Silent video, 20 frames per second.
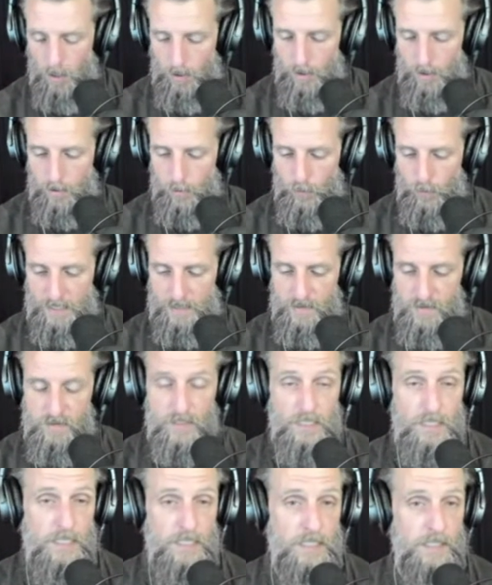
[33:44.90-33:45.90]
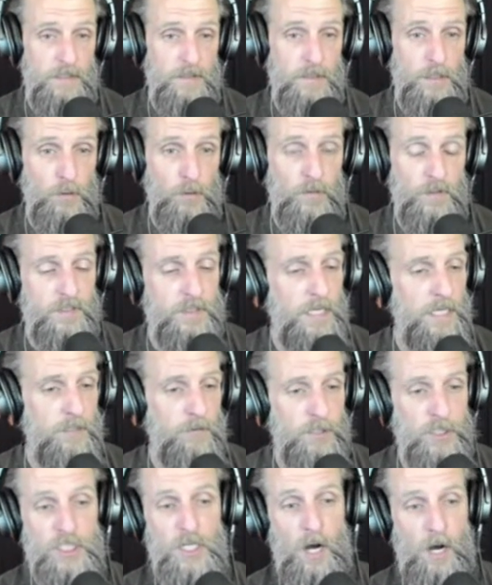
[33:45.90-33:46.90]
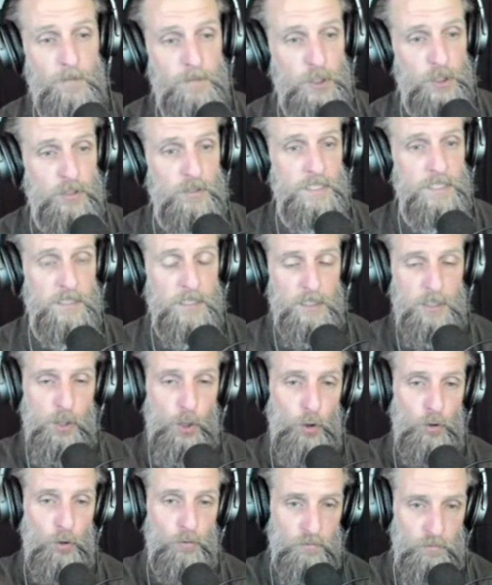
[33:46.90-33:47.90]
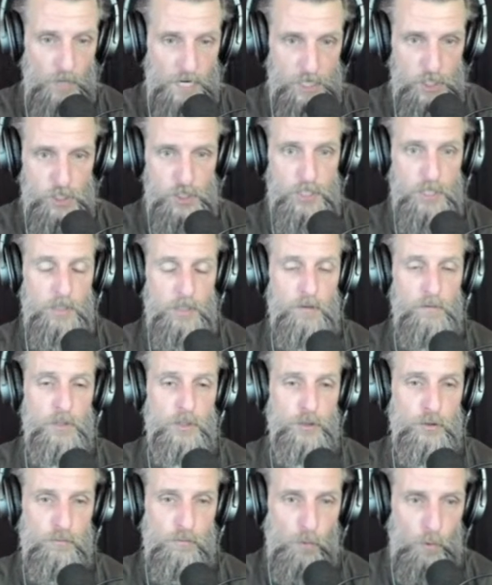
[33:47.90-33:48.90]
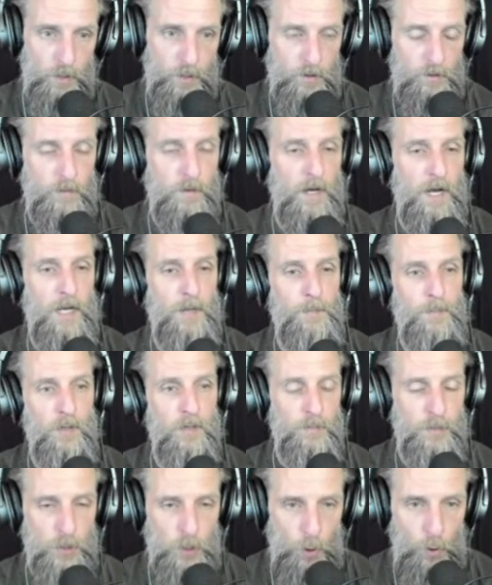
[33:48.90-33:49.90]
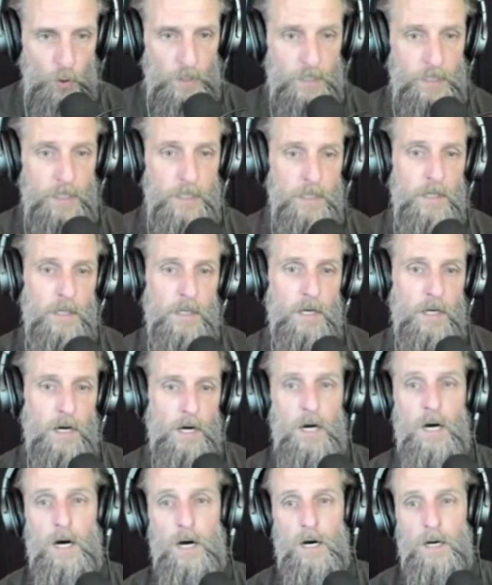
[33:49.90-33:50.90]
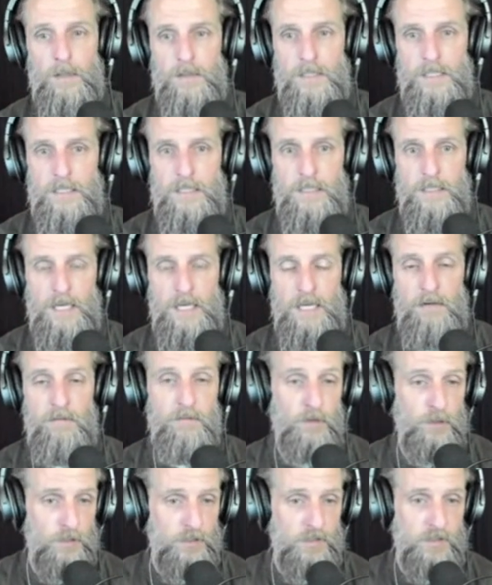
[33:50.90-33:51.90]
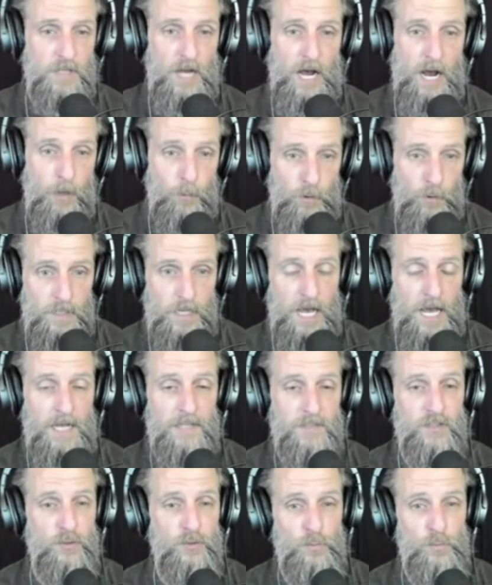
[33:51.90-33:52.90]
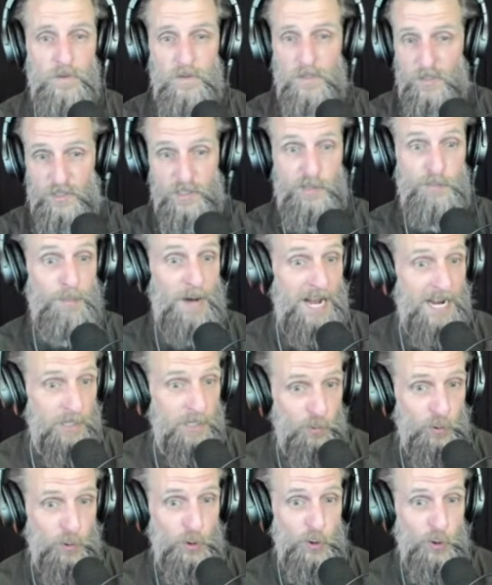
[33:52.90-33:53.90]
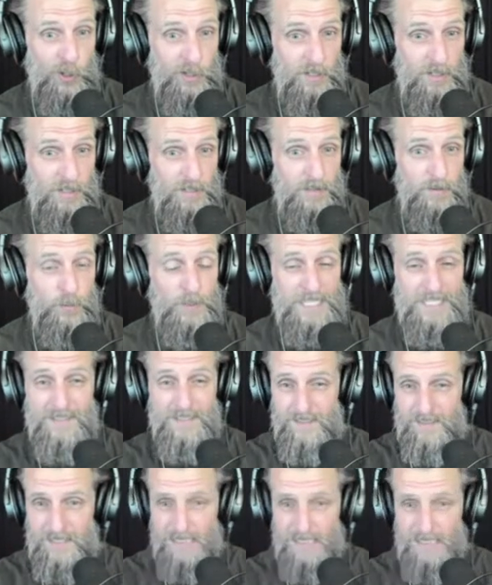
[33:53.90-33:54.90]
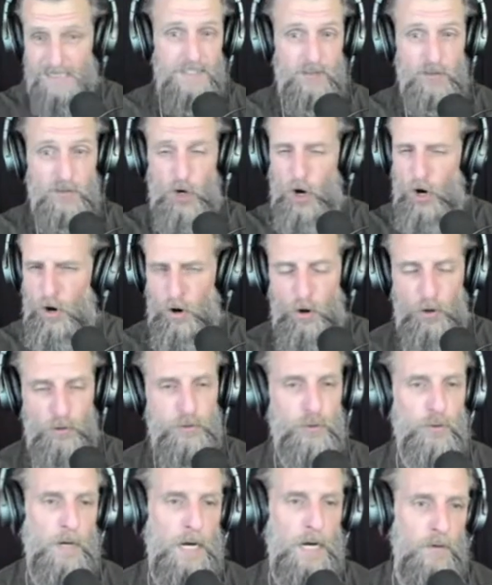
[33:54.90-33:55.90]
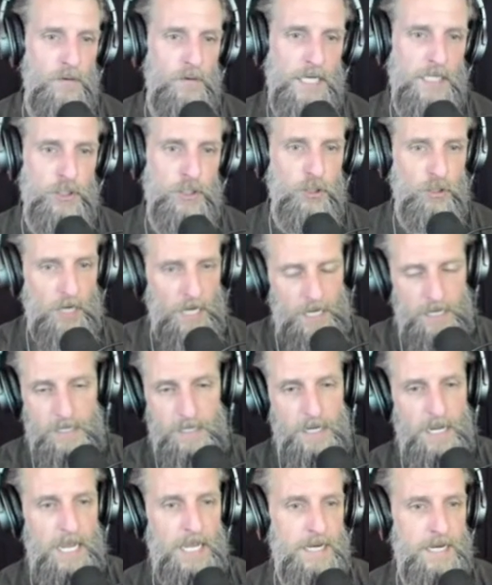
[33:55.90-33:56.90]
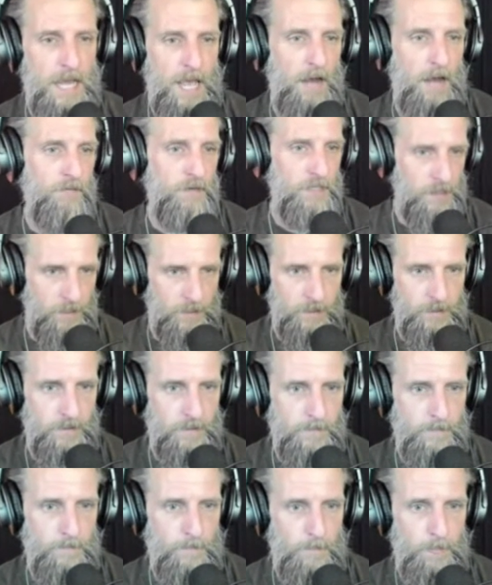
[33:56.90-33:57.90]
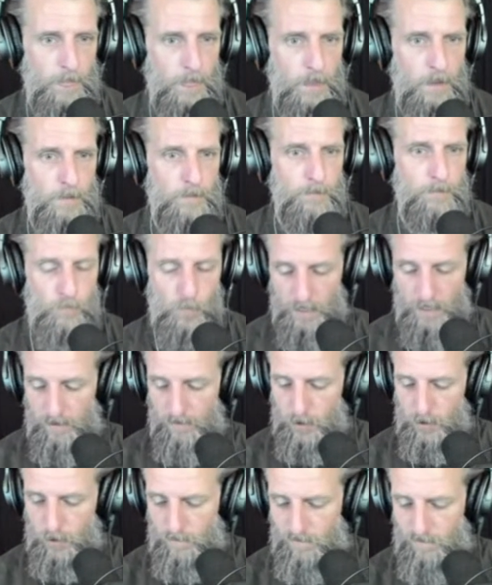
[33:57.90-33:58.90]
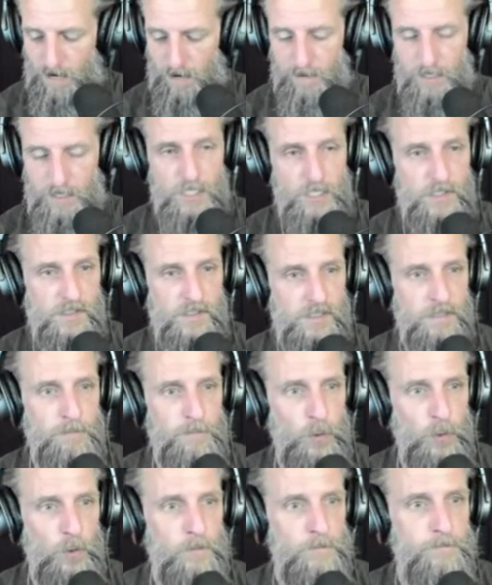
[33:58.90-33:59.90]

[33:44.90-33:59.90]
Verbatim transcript: we can see, you know, the sacred geometry, the golden ratio, the toroidal, the hyperboloid, uh, the inverse hourglass, the spiral, we could see this all throughout nature and in everything, right? Very good symbol.